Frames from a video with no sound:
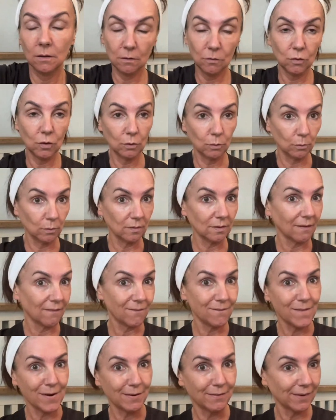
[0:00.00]
Tools are
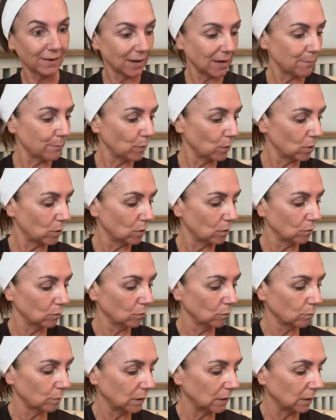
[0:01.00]
very
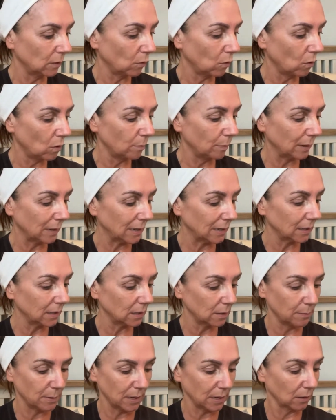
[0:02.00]
important when you're applying
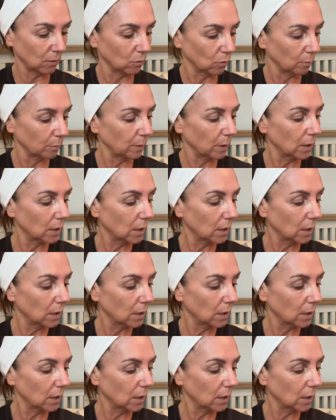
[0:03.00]
your makeup.